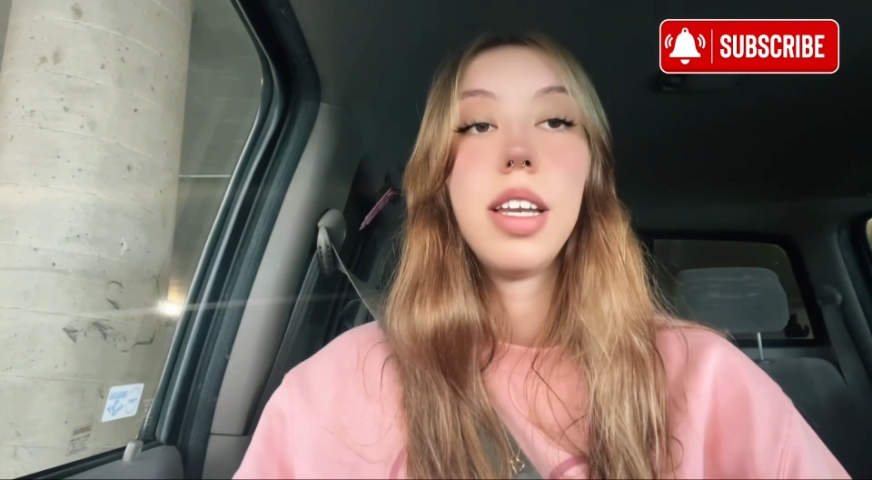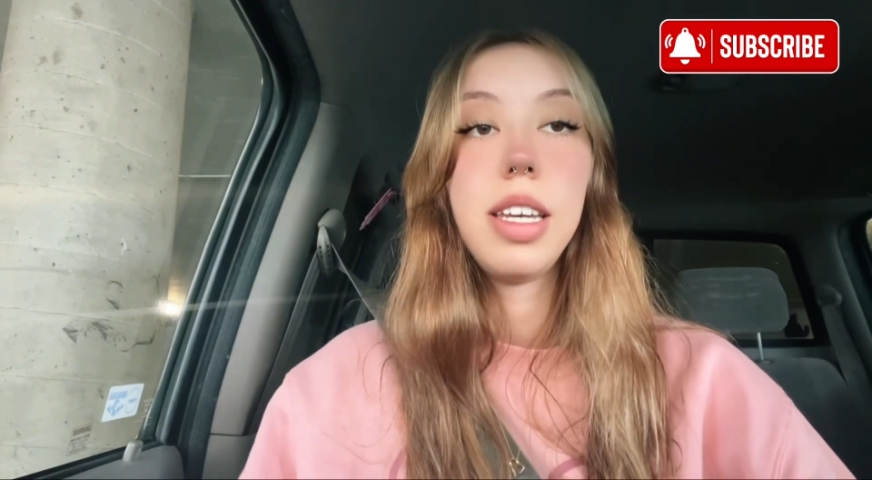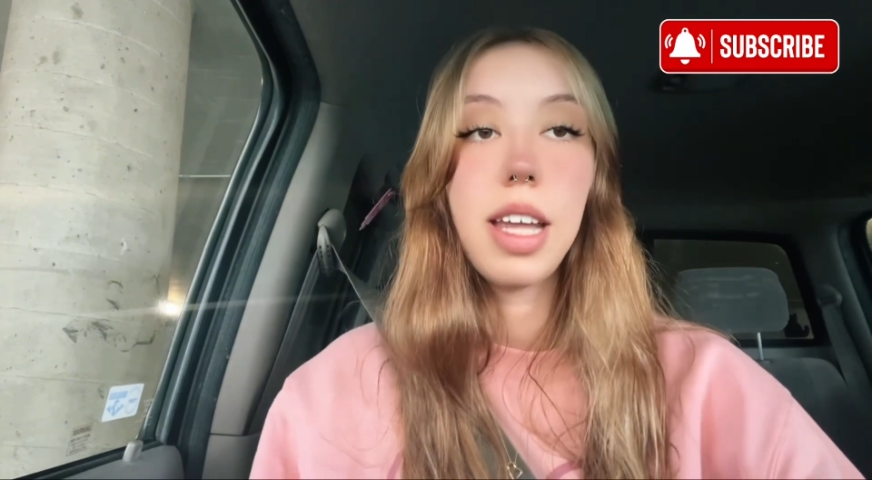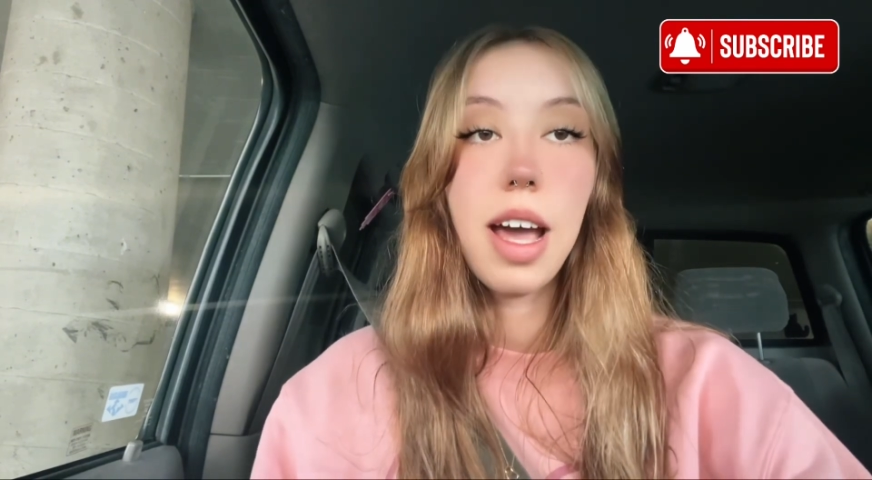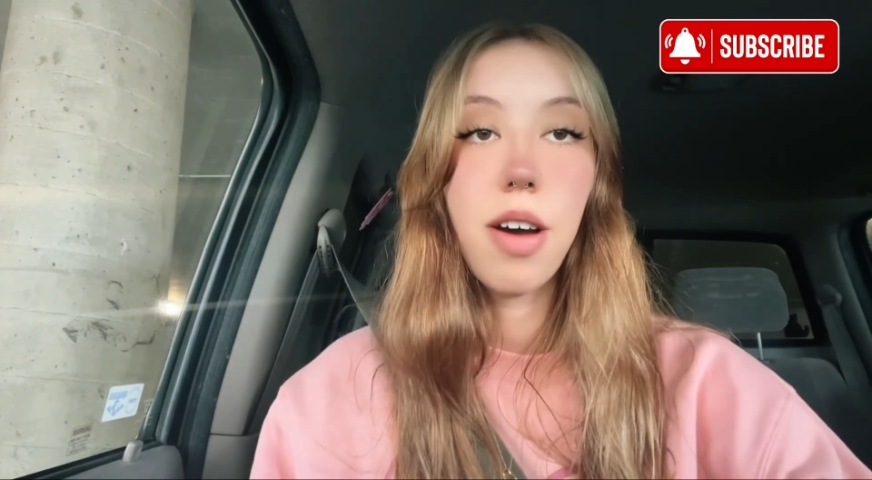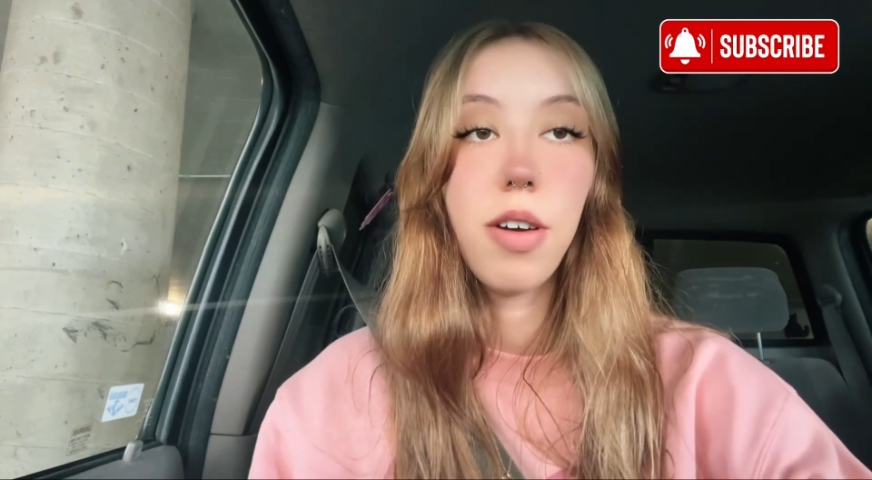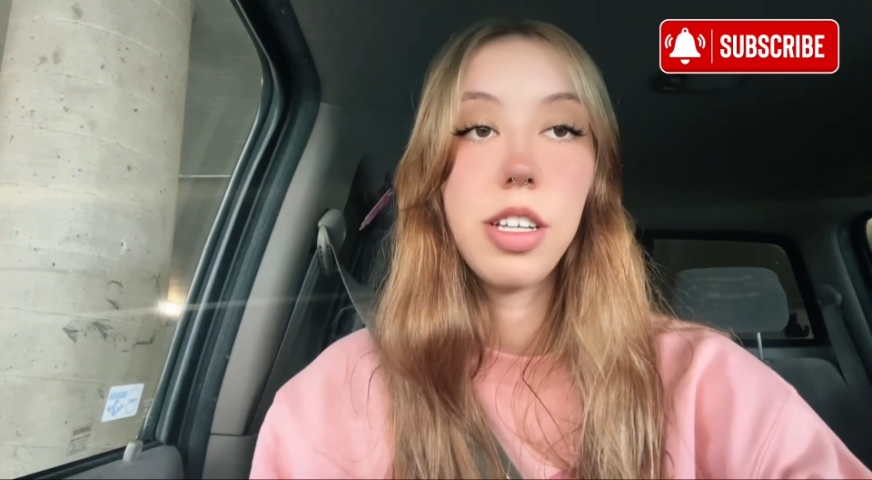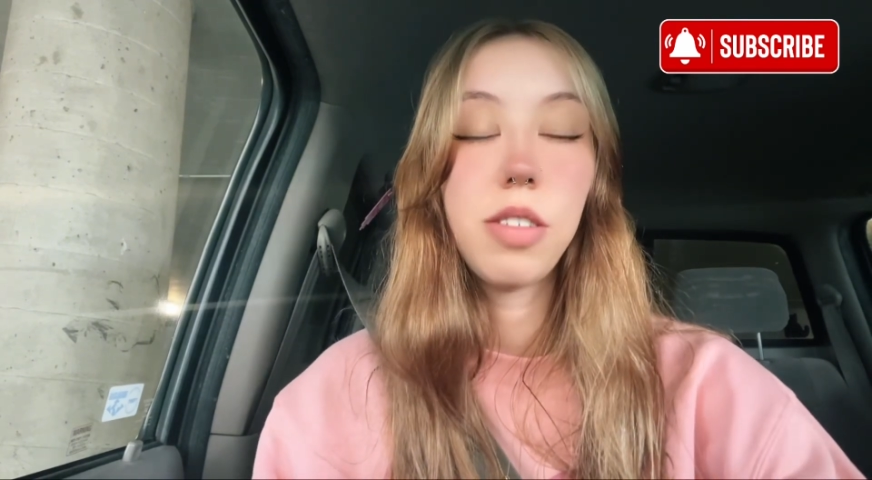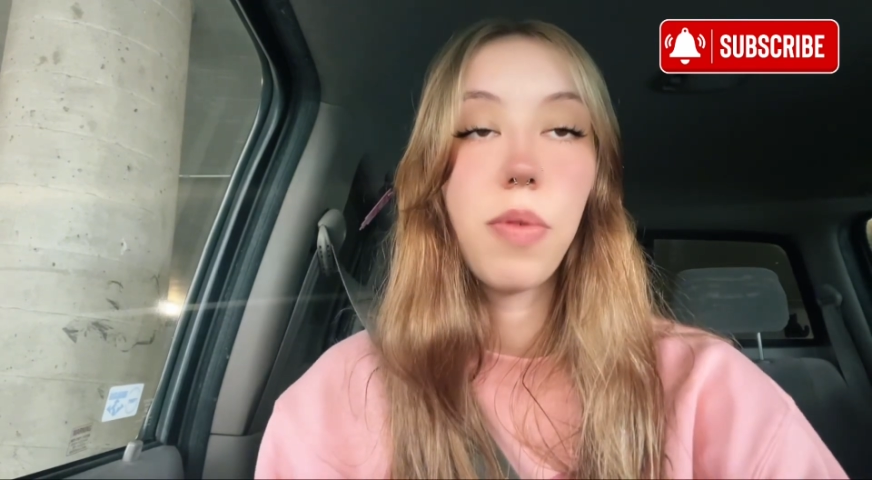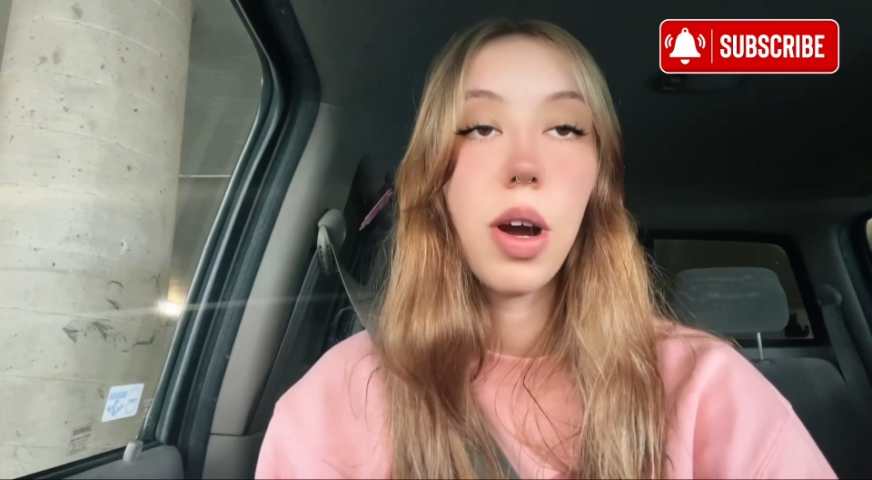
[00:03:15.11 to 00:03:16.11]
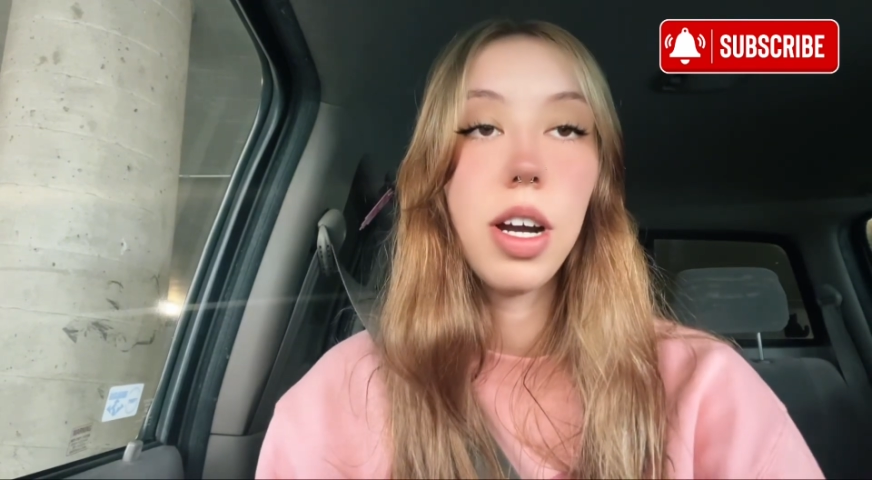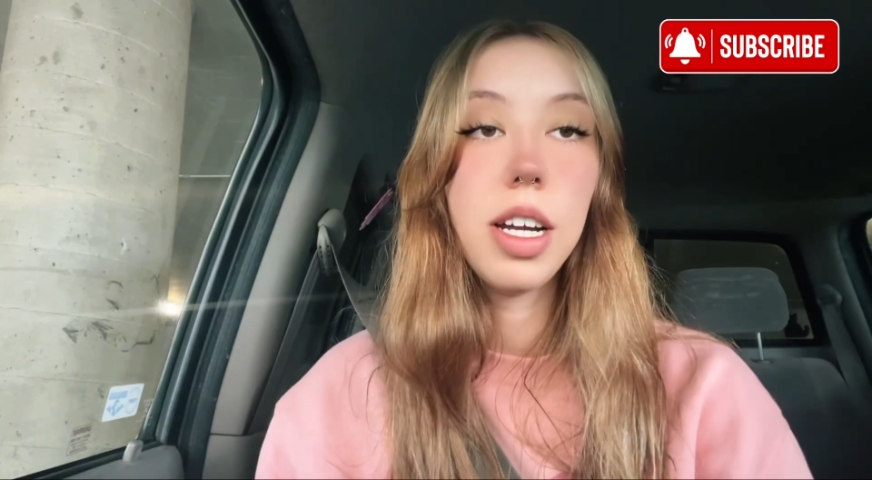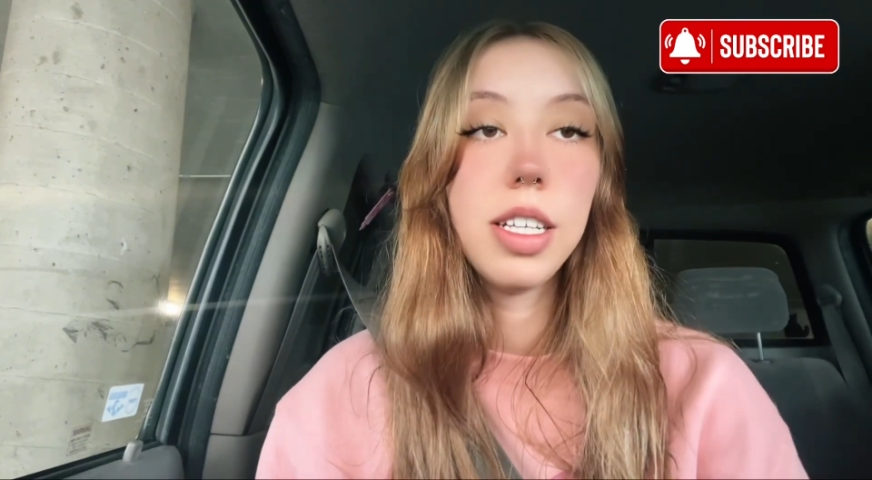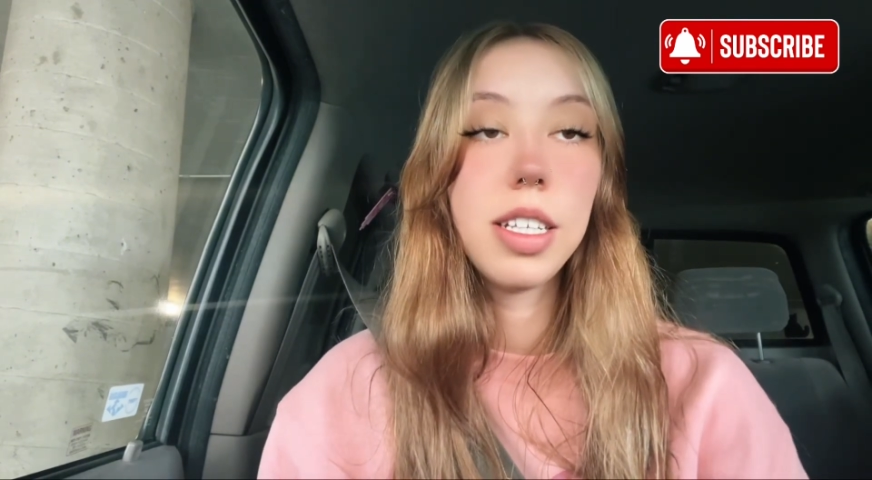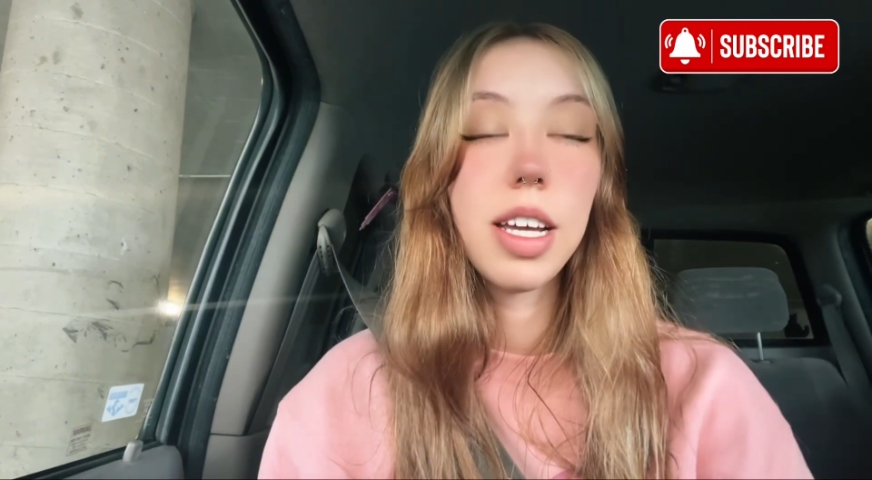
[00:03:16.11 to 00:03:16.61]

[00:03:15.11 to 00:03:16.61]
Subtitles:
Now, as far as